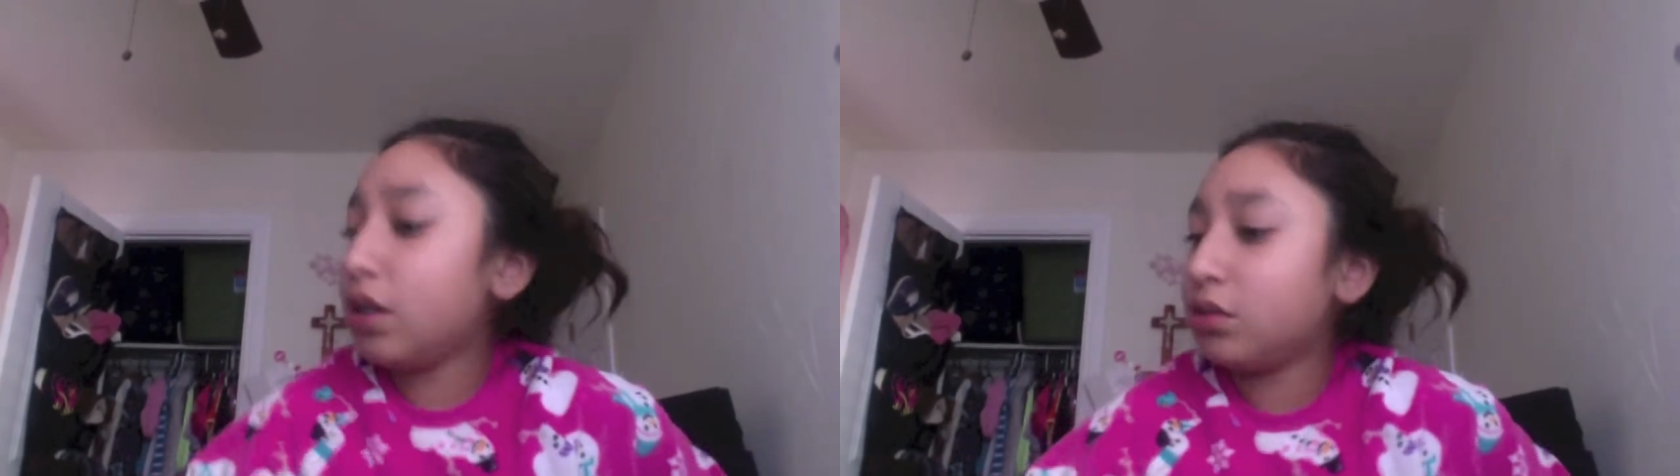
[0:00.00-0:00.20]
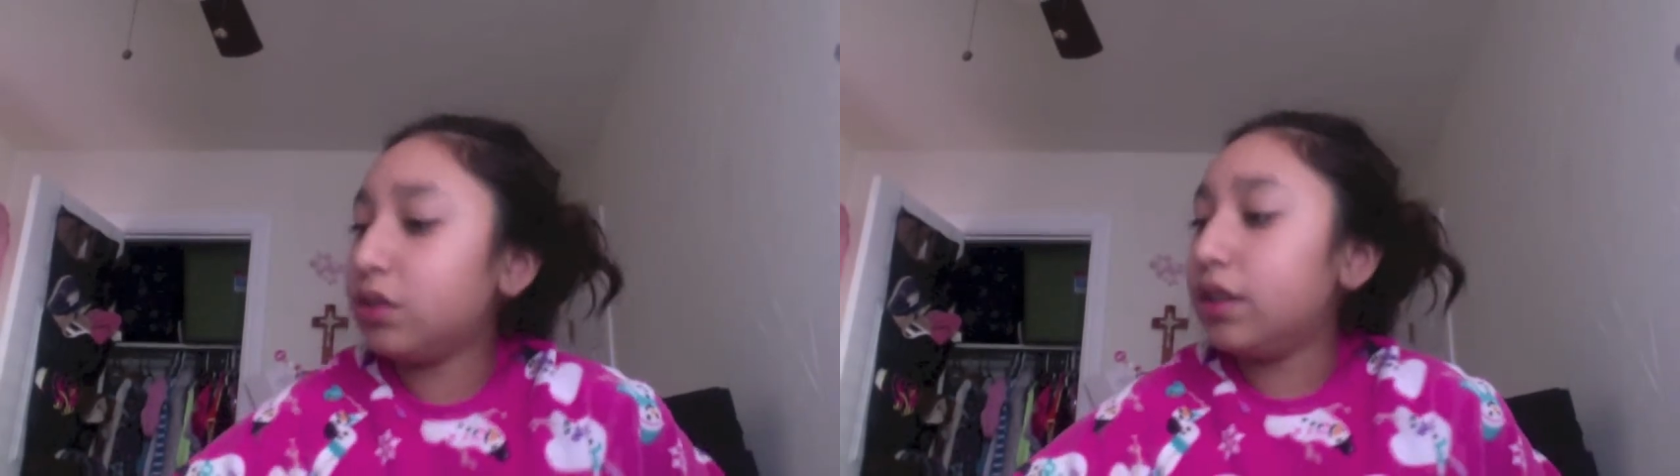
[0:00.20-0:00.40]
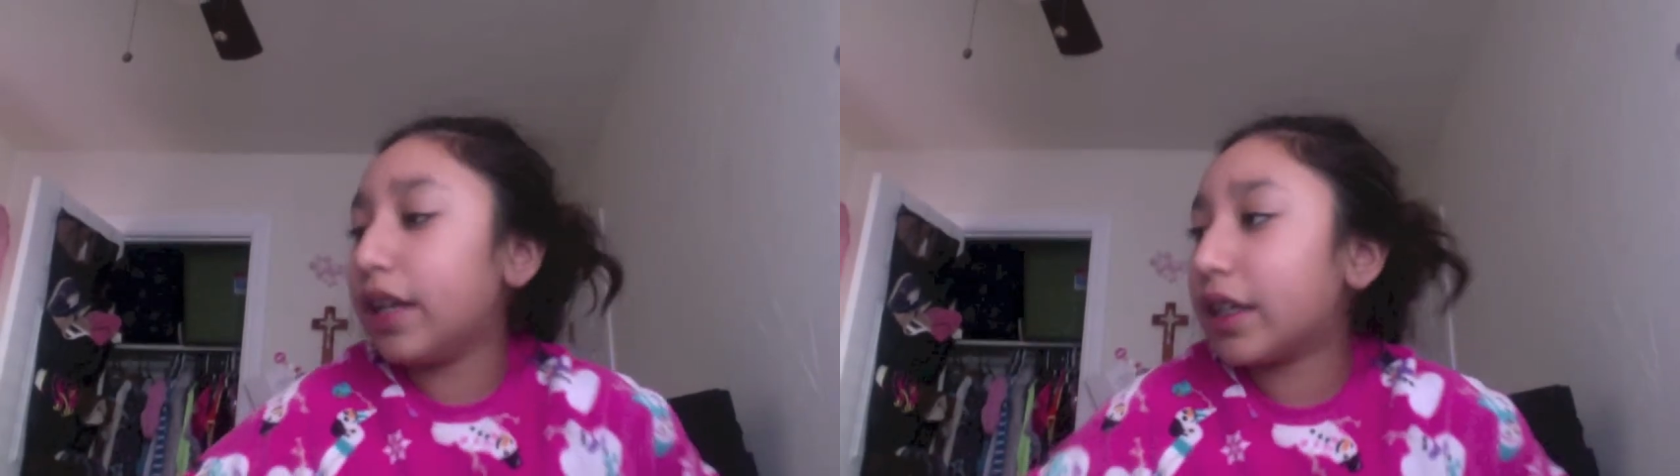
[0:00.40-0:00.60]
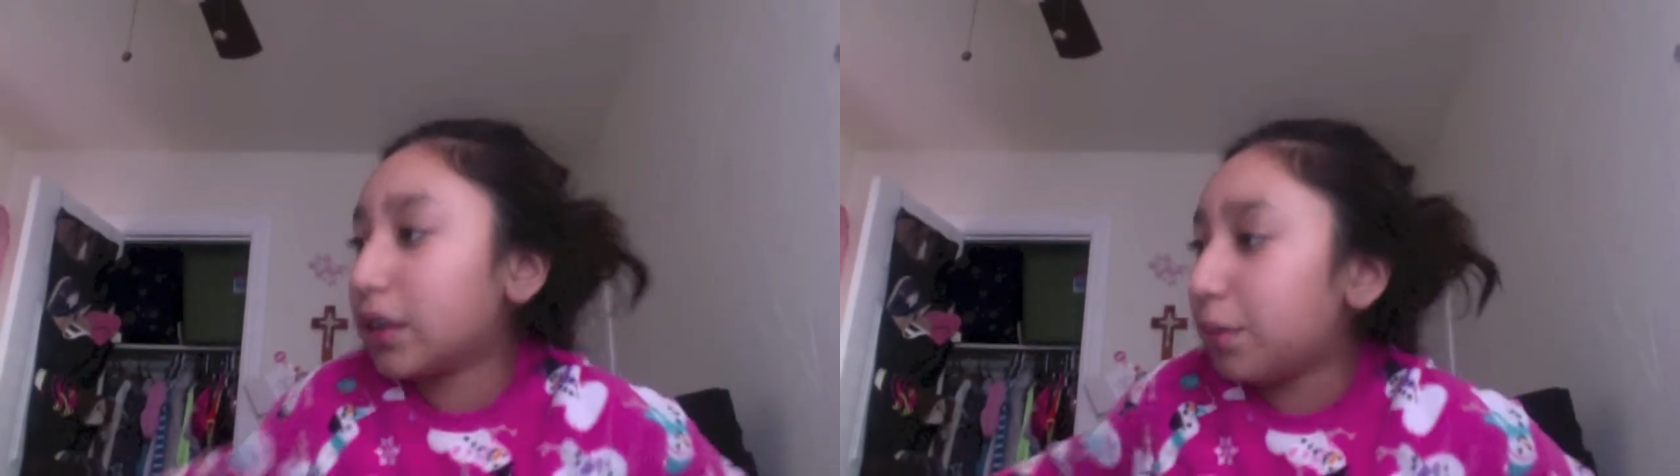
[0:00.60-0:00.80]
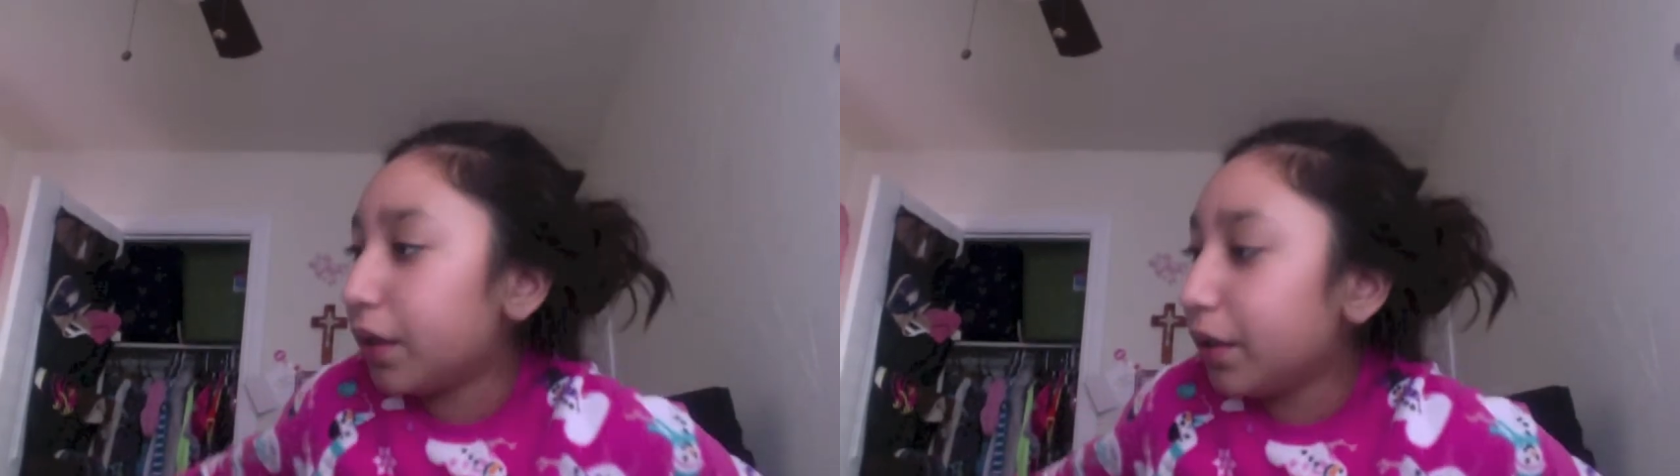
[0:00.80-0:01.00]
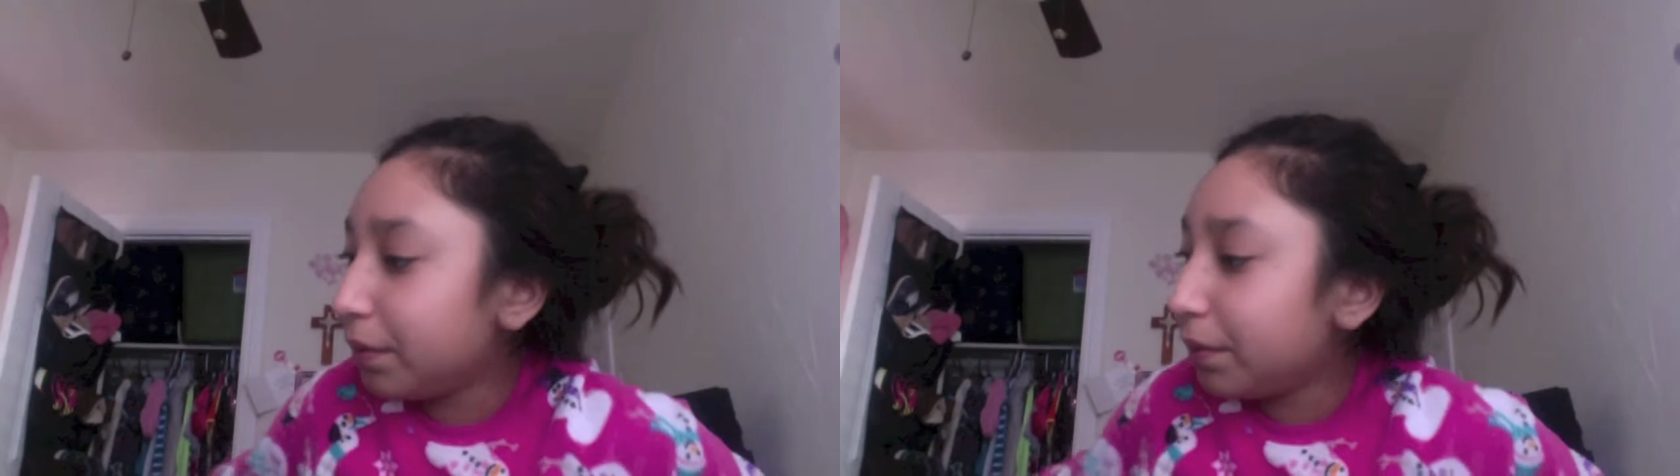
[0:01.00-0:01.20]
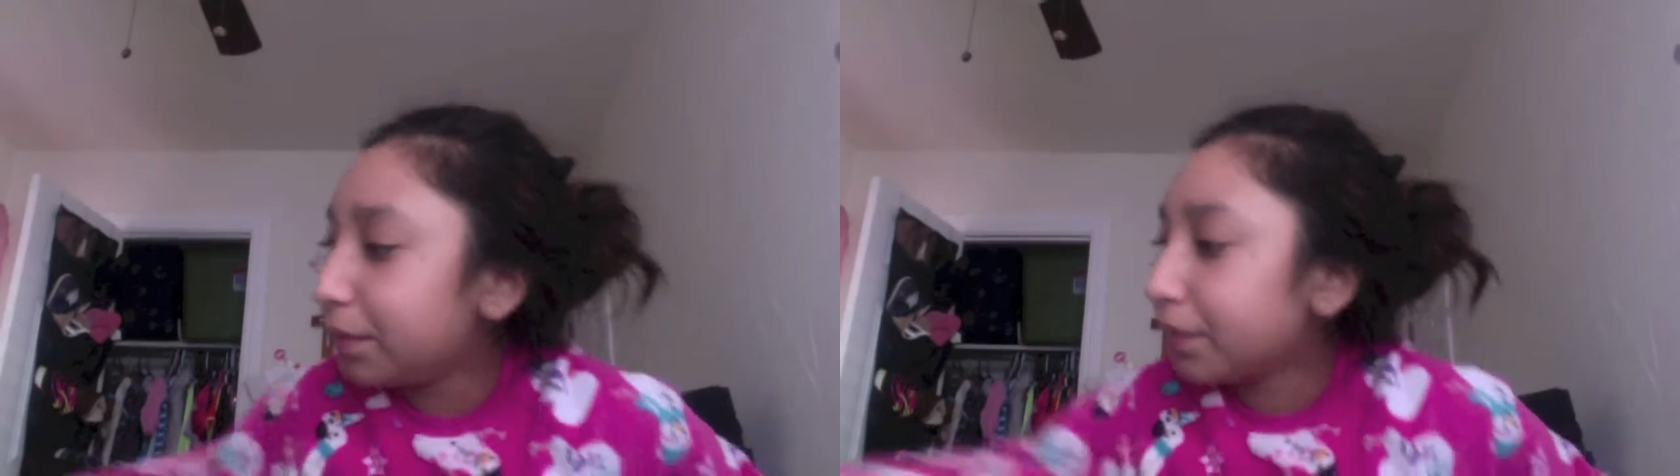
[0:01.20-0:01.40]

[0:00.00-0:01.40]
now to the next part.